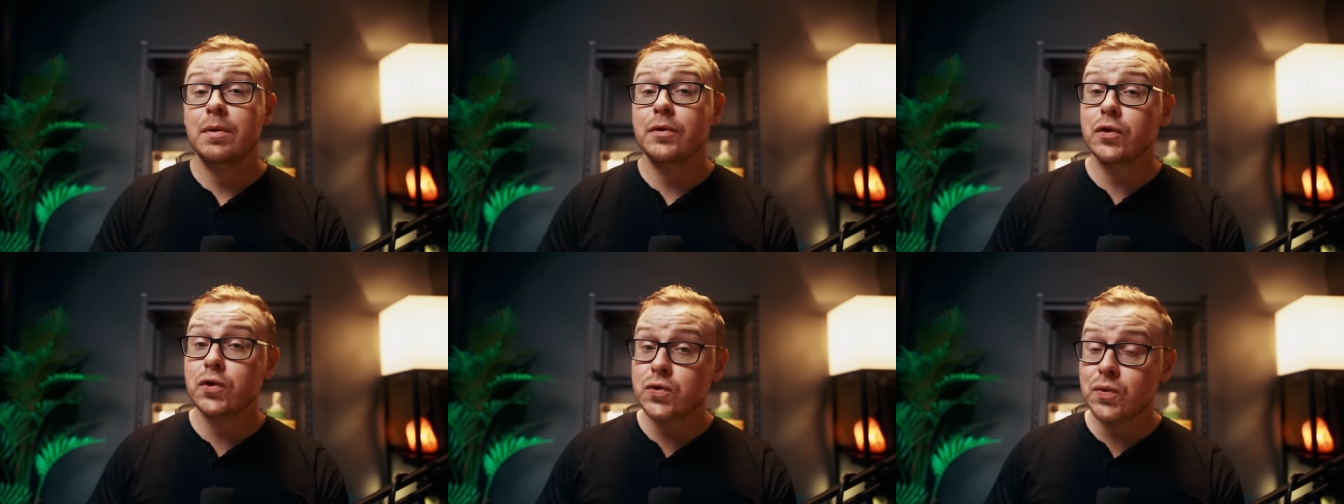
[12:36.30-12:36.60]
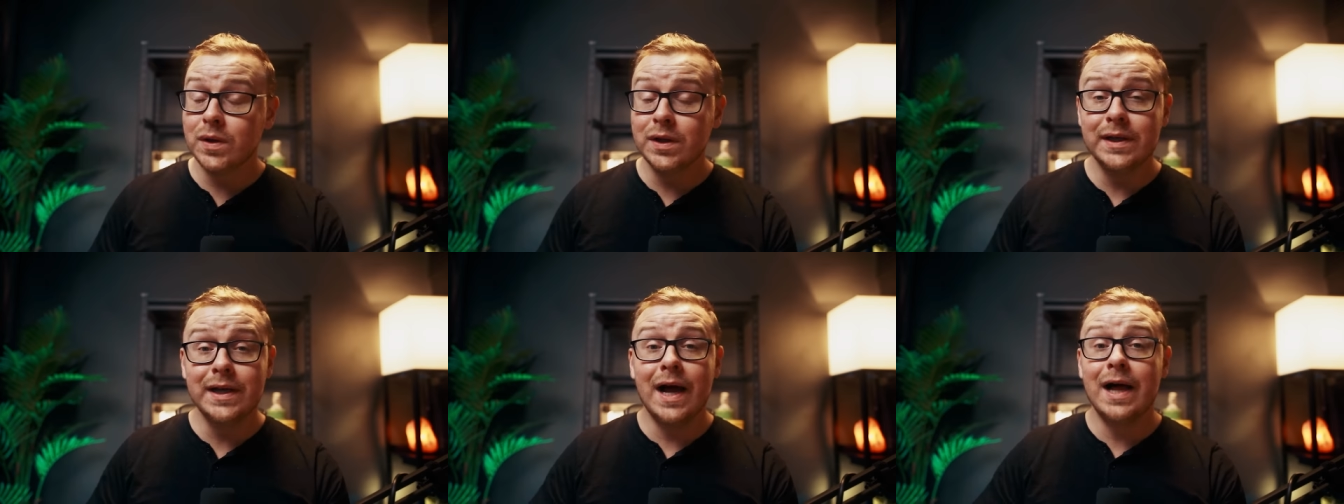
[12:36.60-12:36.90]
But there's
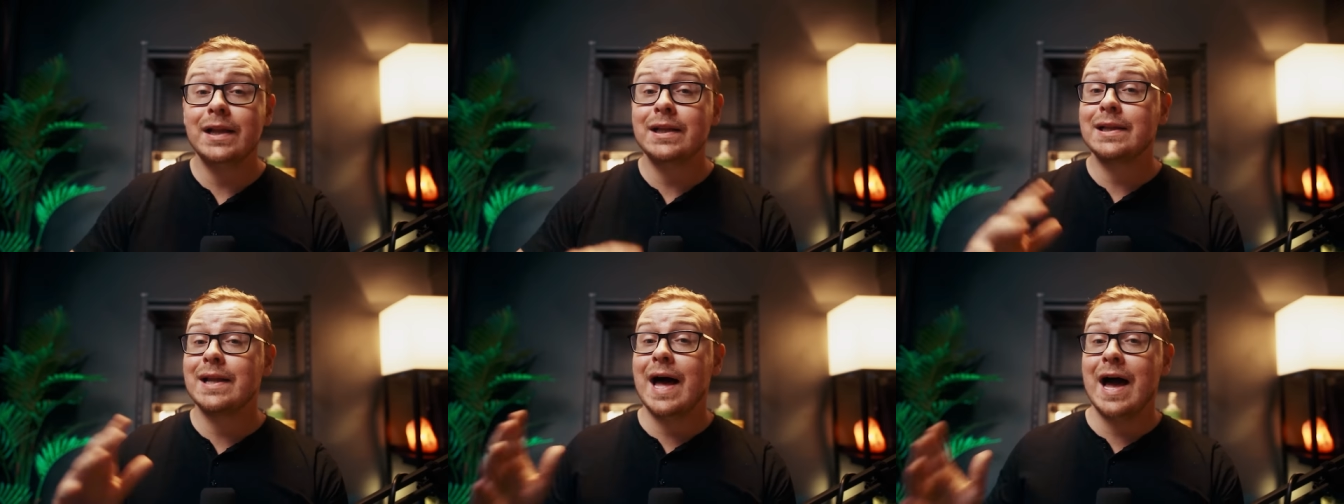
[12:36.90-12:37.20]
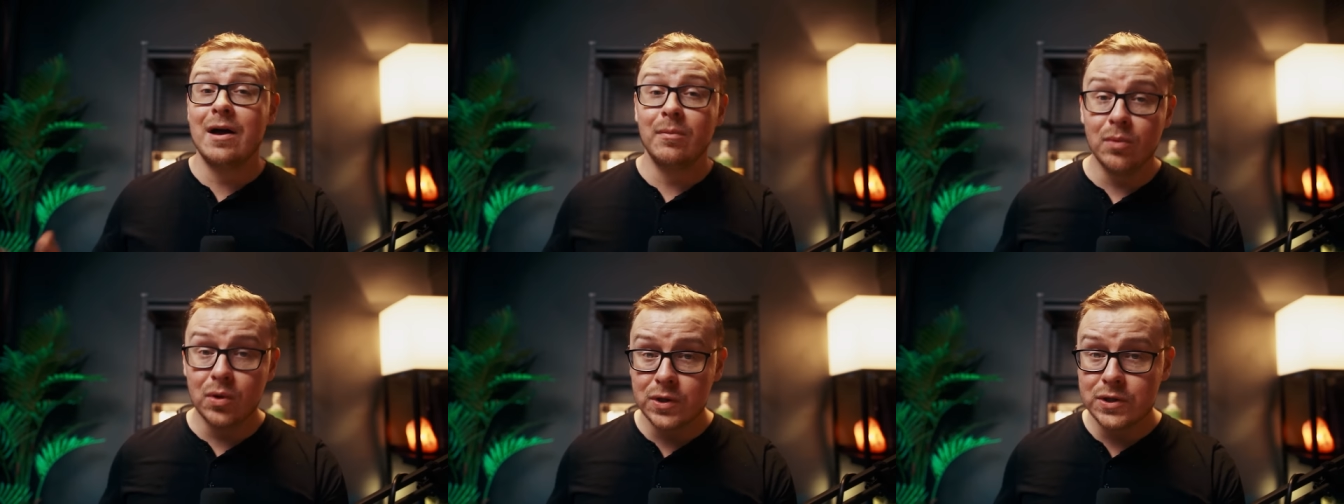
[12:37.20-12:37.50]
really a
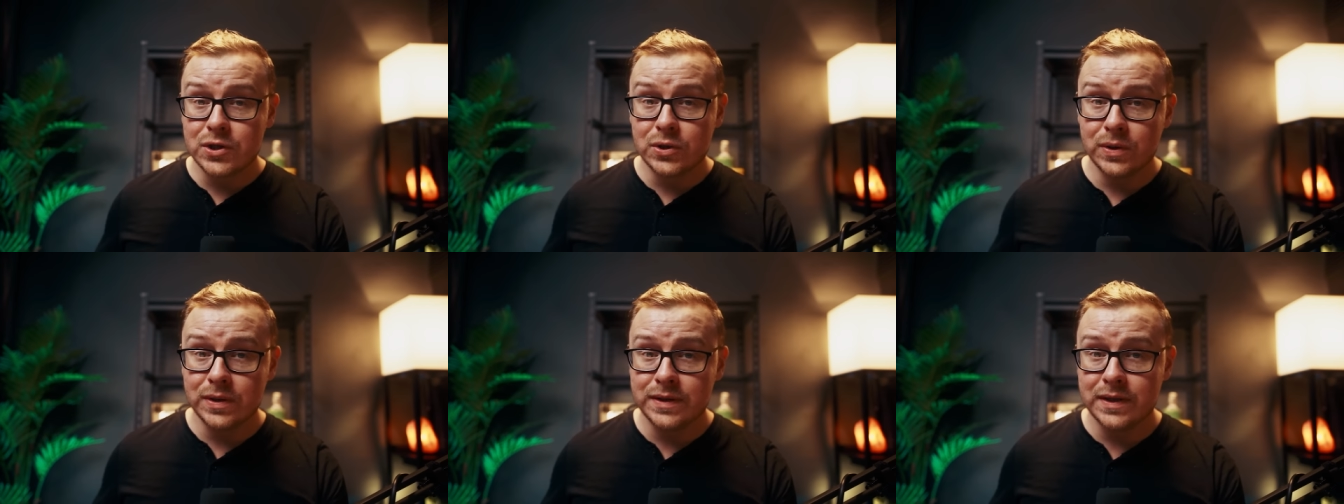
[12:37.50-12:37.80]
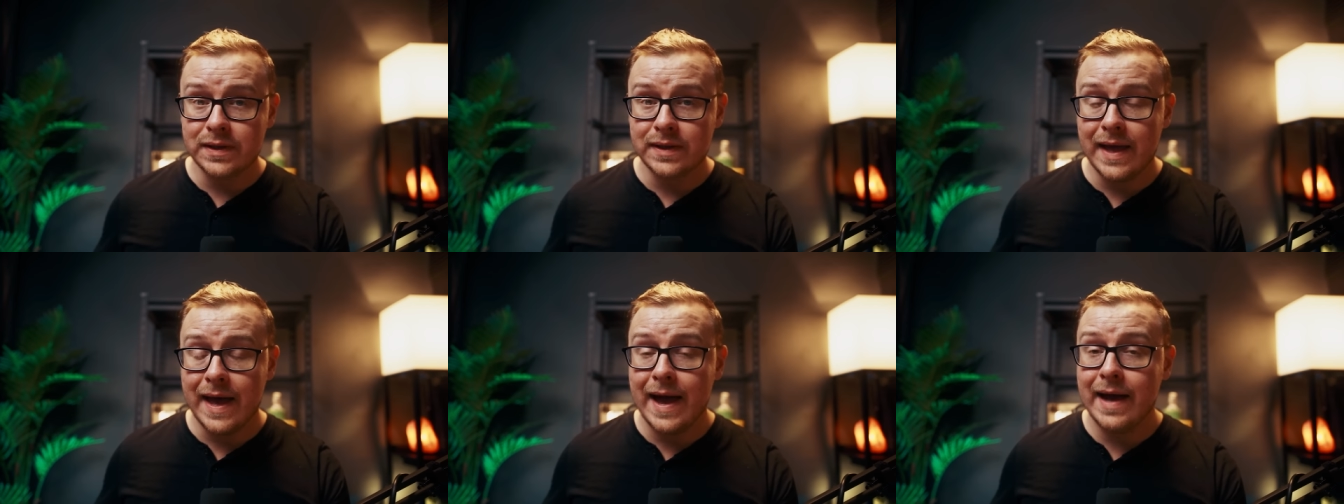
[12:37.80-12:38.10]
lot more to it
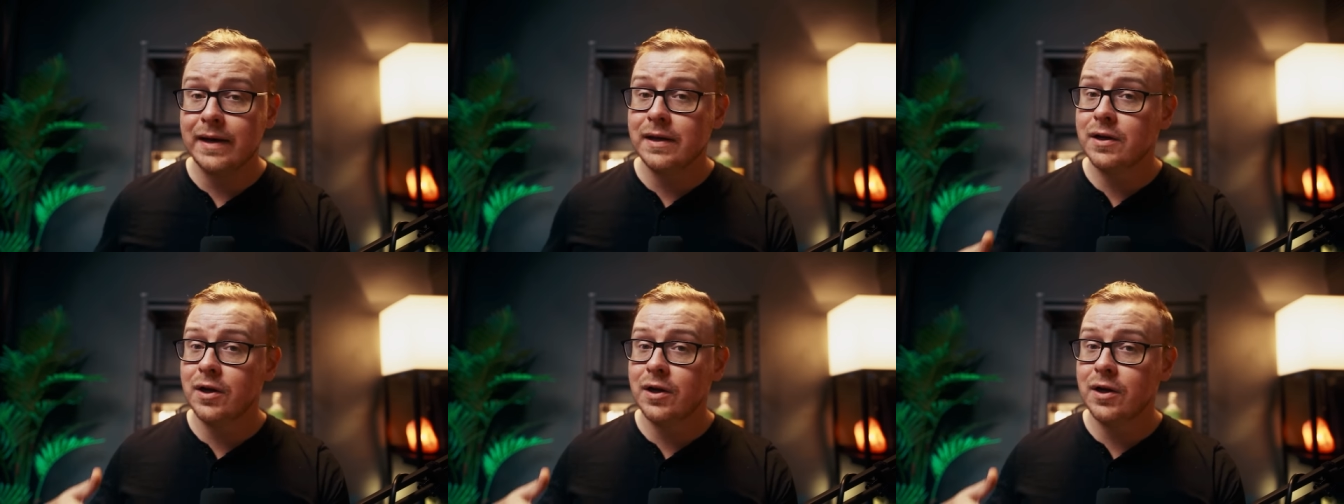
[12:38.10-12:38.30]
than that.